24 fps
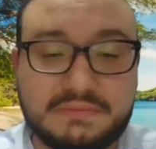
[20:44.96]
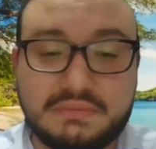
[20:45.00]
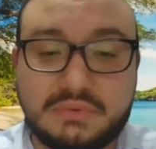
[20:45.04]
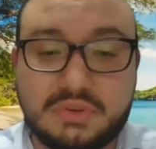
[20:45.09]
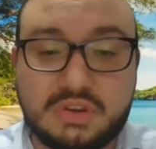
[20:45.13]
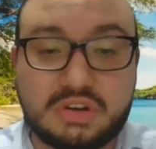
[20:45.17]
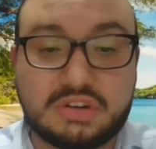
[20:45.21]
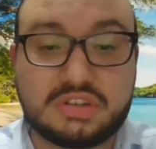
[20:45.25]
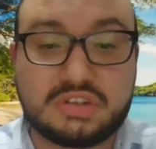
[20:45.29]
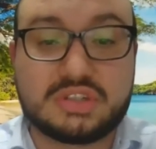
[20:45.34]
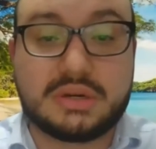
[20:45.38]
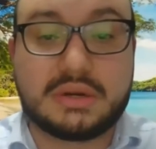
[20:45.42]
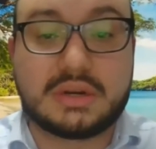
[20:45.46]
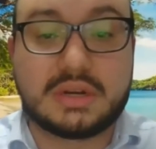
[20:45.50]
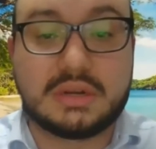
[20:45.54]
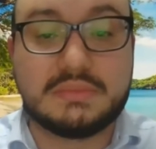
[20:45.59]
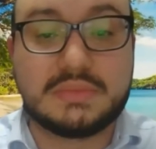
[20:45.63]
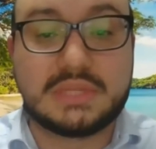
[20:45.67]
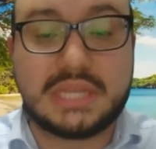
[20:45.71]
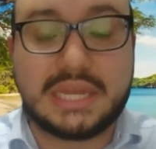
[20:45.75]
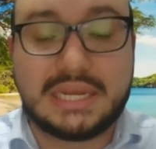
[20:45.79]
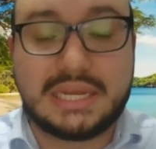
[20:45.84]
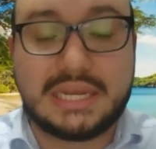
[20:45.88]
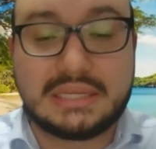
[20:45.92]
your
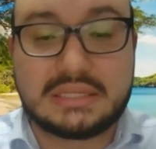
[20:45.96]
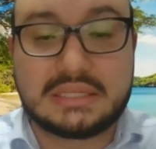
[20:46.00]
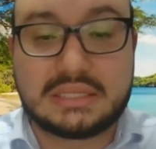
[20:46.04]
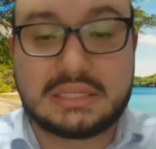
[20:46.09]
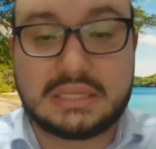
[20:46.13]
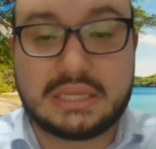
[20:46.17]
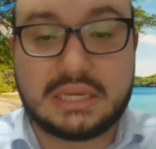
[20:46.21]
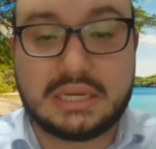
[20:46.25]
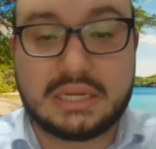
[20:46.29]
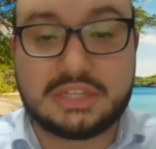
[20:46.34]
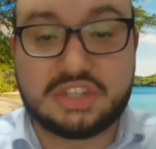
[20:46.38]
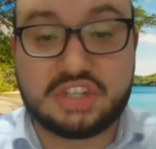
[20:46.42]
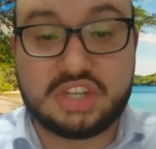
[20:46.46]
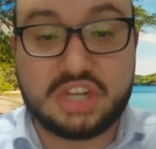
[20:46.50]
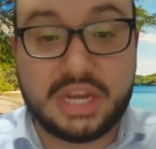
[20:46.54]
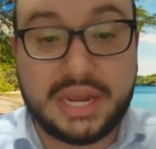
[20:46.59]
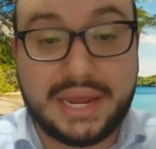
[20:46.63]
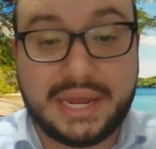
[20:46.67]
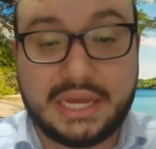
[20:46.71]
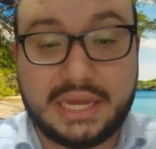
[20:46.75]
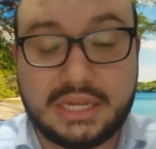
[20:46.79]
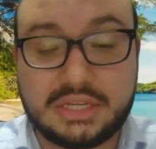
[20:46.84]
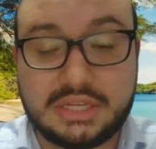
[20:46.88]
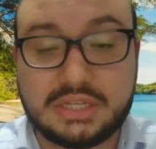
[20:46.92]
circumstance
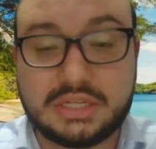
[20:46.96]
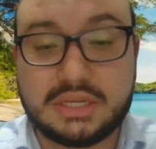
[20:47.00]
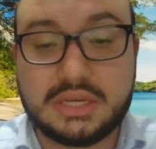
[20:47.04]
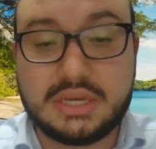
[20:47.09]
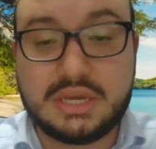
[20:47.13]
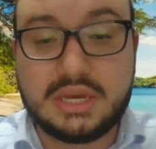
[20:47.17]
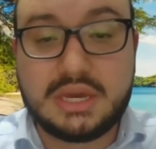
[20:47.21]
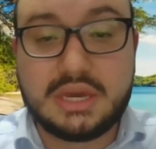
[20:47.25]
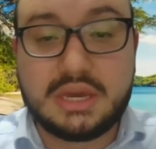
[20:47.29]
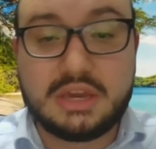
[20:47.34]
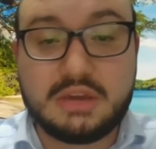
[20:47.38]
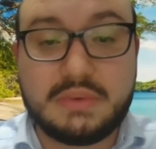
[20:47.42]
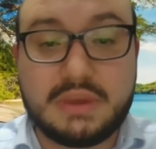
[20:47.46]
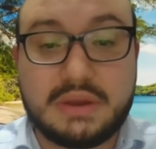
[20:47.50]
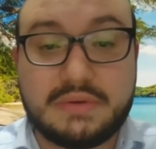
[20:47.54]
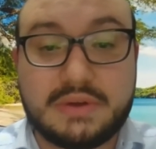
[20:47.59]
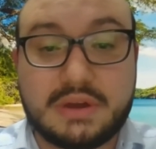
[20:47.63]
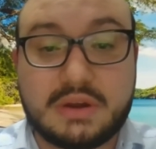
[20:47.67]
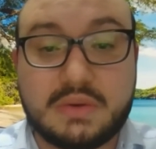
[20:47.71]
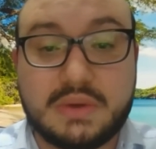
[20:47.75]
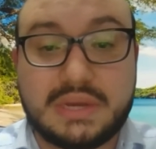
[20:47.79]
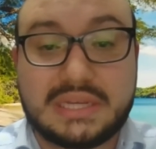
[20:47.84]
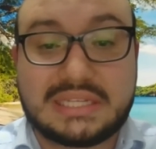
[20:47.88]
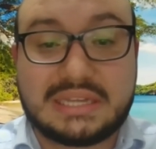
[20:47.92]
change, you may
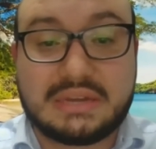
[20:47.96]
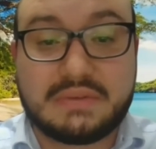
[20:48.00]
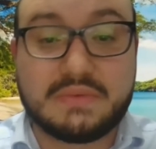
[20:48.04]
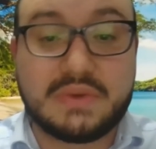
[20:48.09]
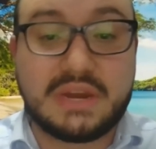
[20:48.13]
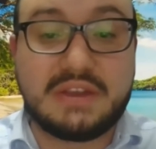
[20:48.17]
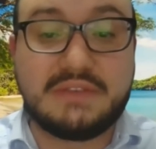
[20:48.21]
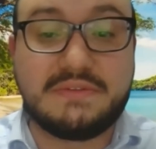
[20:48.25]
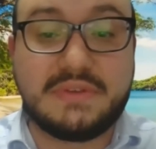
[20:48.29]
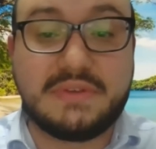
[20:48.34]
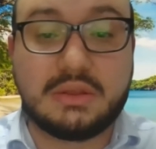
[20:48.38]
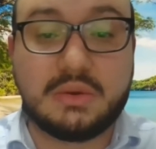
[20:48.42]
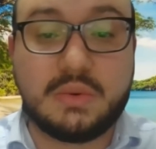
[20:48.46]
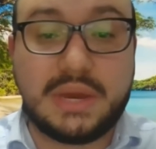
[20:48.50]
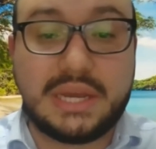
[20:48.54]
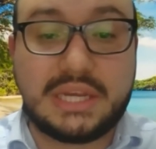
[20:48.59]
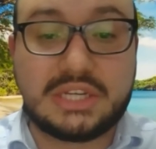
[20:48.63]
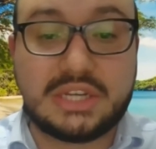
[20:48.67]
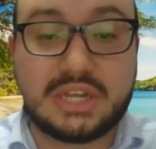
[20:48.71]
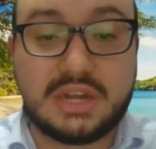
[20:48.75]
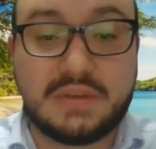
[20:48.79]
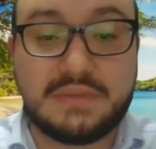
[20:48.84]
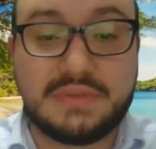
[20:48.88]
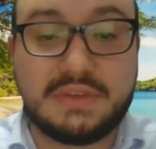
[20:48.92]
request a
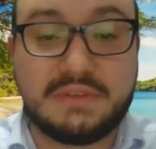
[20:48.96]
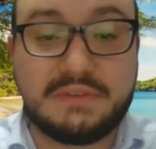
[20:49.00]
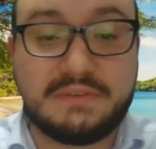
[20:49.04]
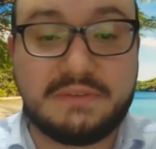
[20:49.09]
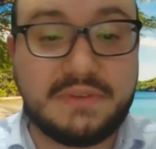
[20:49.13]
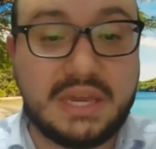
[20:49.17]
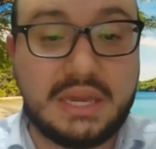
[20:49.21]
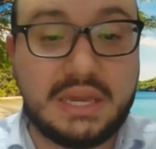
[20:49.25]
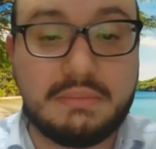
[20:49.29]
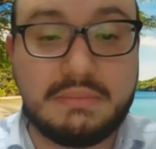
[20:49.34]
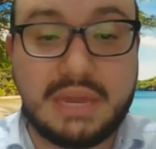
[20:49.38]
reevaluation of the fee.